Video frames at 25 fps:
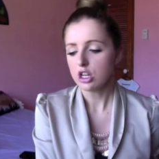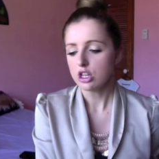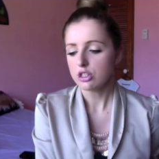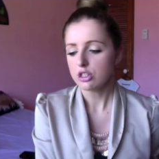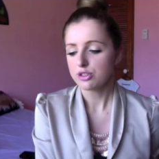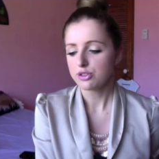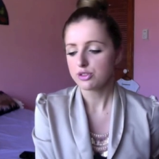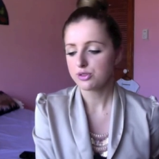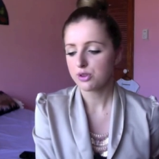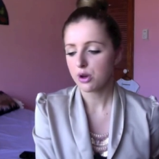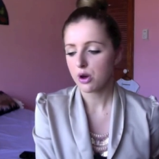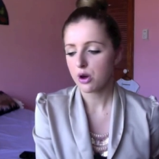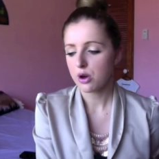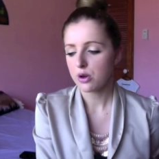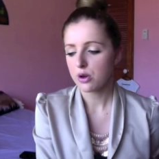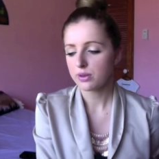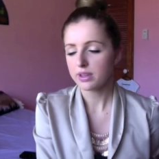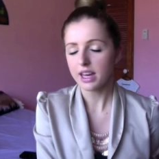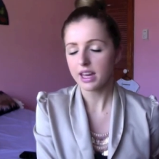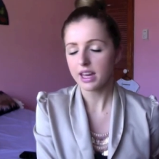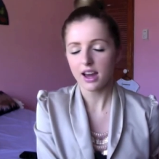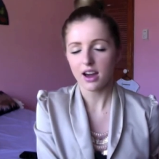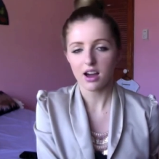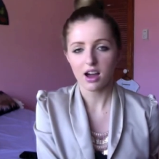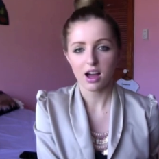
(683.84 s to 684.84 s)
So
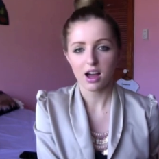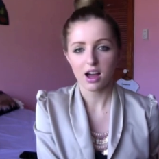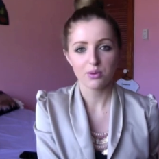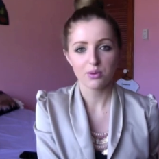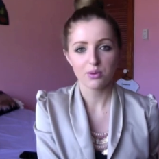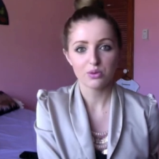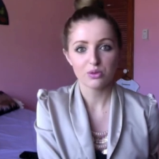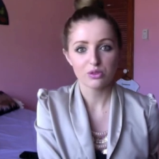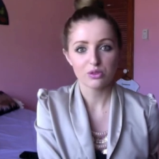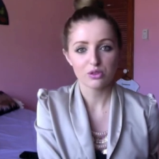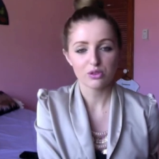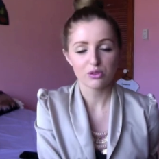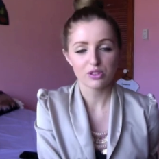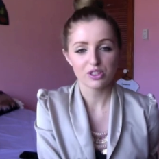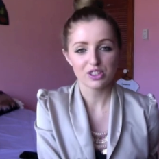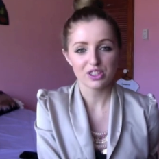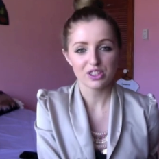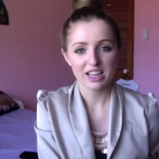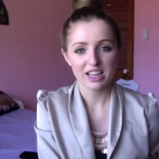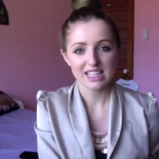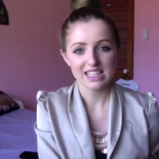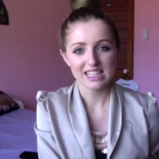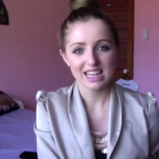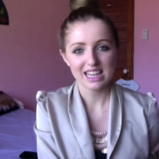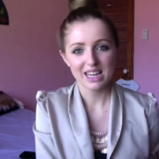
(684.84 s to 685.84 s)
yeah, I will talk to
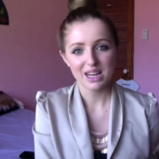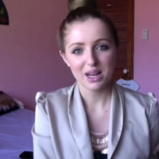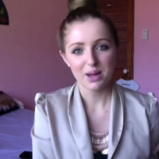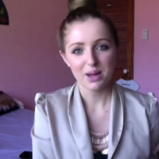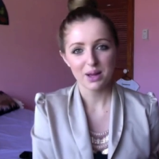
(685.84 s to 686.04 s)
you guys later.